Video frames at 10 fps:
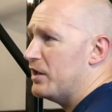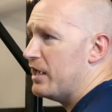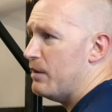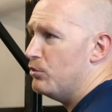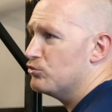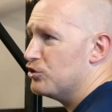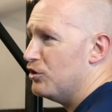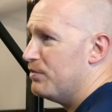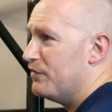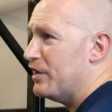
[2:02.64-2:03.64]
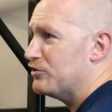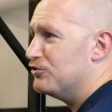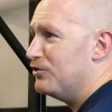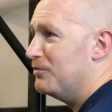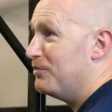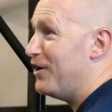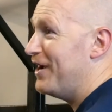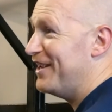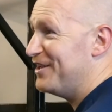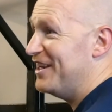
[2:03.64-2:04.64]
when Campbell turned professional, but
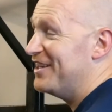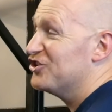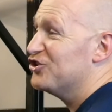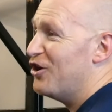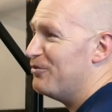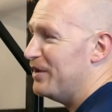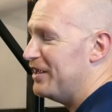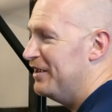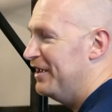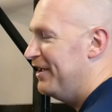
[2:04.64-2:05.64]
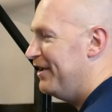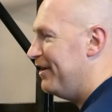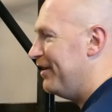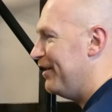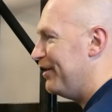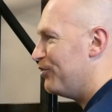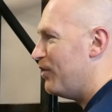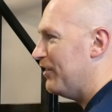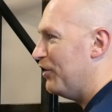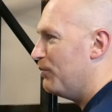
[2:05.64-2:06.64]
it it shocked me uh,
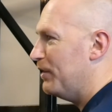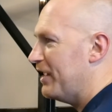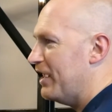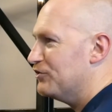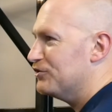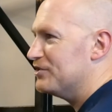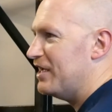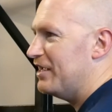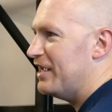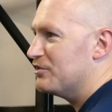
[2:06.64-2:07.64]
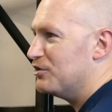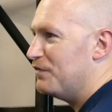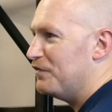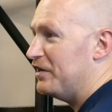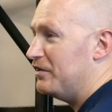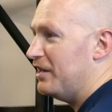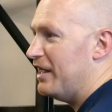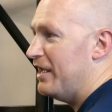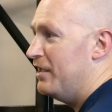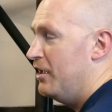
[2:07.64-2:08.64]
quite the obligations that he had to fulfil
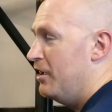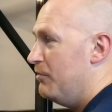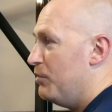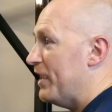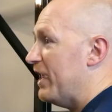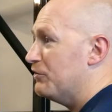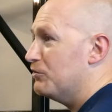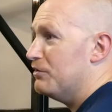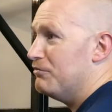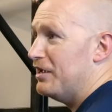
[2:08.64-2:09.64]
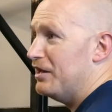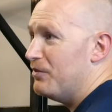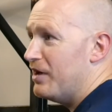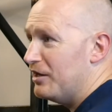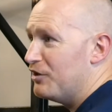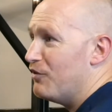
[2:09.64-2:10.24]
there. But he handled it really well. He